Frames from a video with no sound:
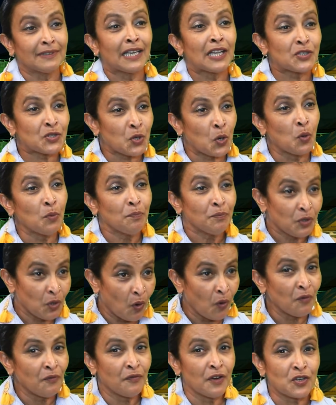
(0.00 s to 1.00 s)
Let's hope
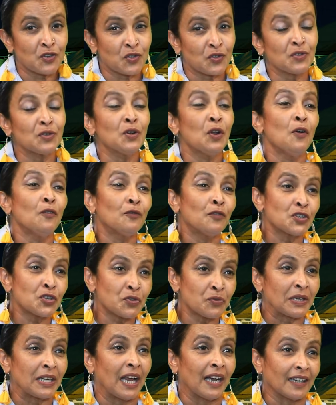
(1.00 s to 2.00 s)
your vision for
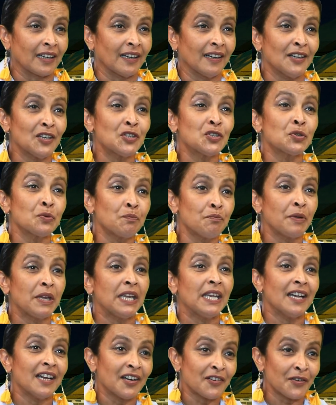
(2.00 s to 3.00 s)
Sri Lanka to
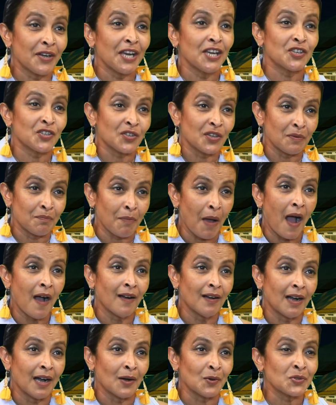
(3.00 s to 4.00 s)
be a regional
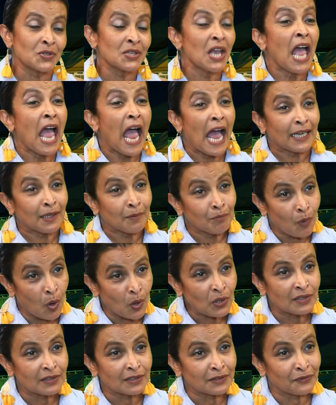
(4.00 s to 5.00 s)
powerhouse and a
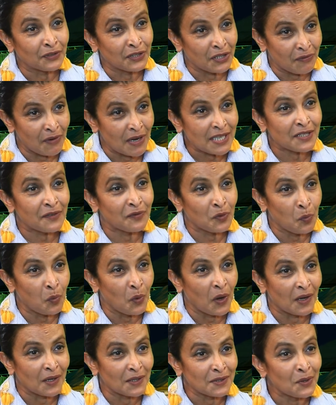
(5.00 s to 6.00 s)
model for the rest of the
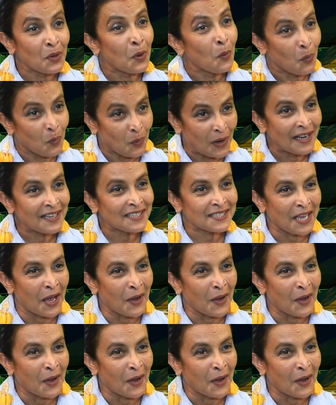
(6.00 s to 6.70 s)
world works